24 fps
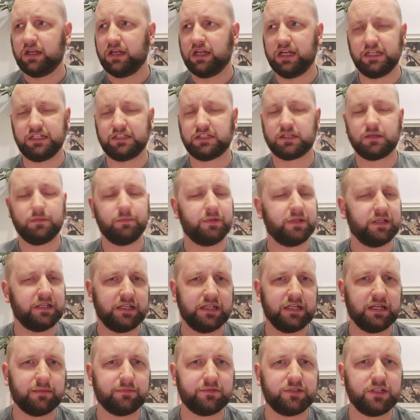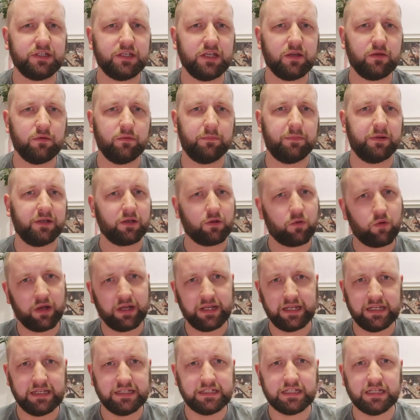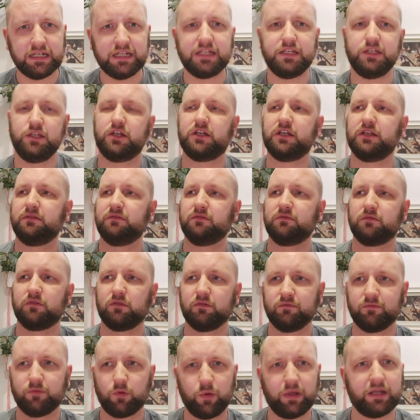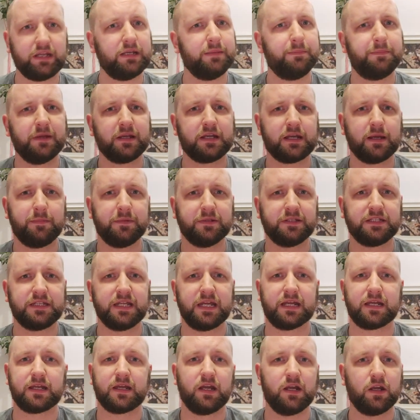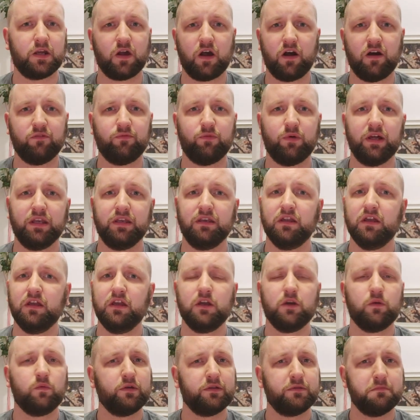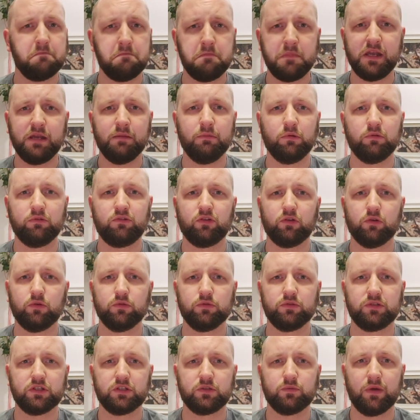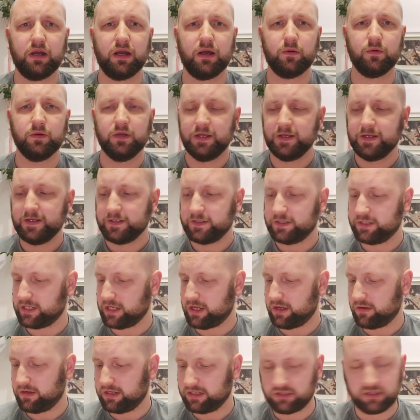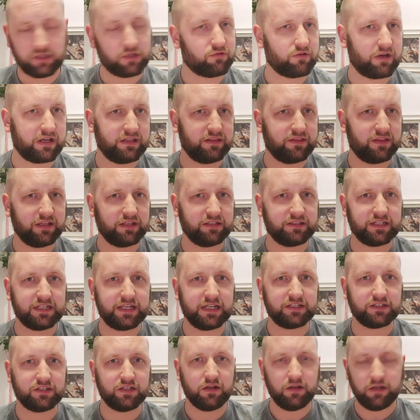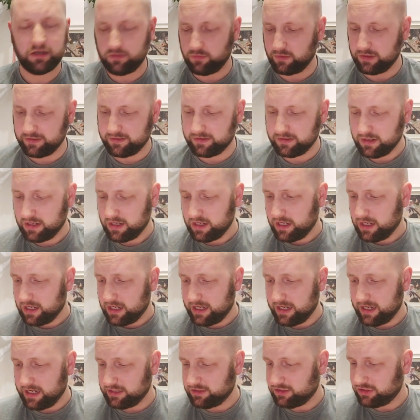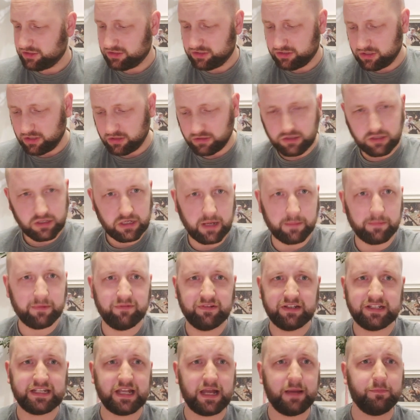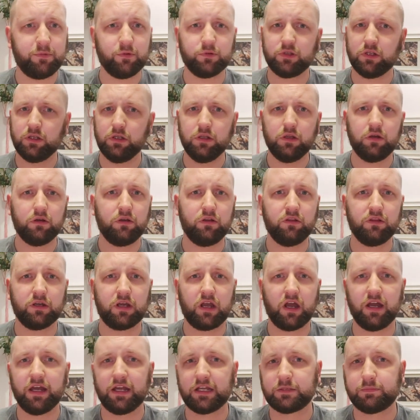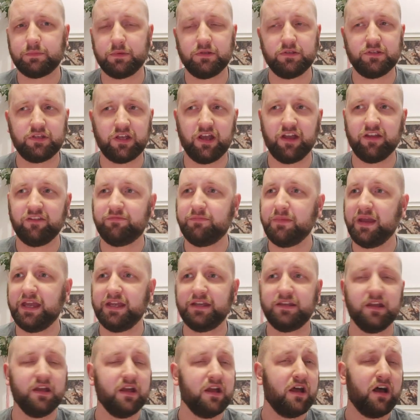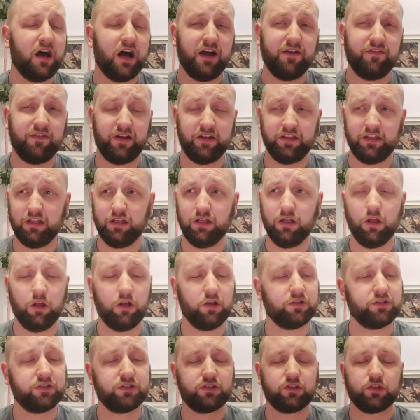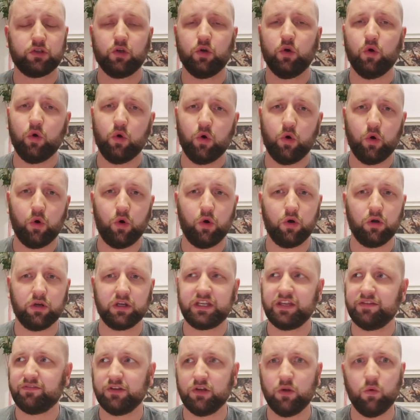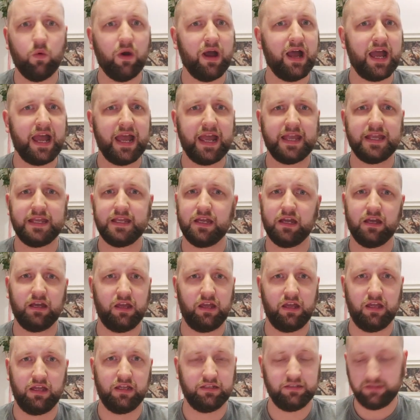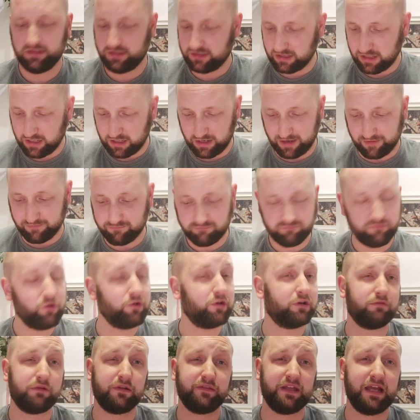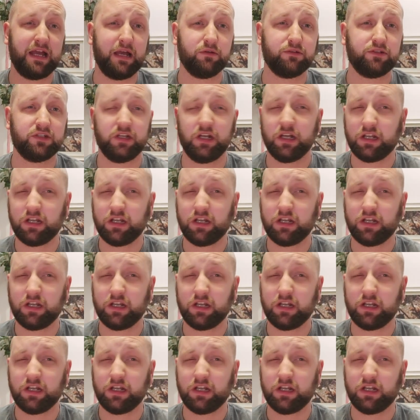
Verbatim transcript: It's completely up to you, but quite easily you can quickly pick up a stick and carve one with minimal tools as well. So it's a great thing to get started with. Uh, just show you a couple of examples. A lot of the kayak spoons I've made, I've either lost or given away, and I've rooted around the house.